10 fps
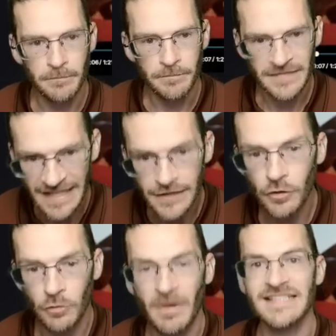Lego
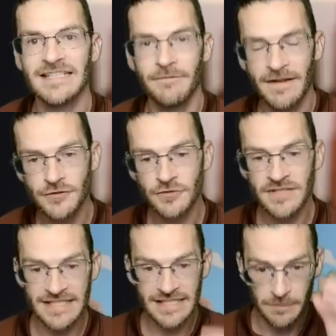Horizon Adventures.
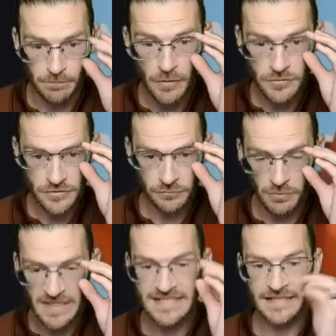This is the most
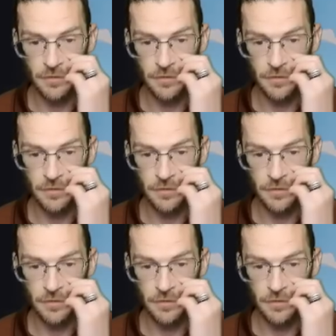recent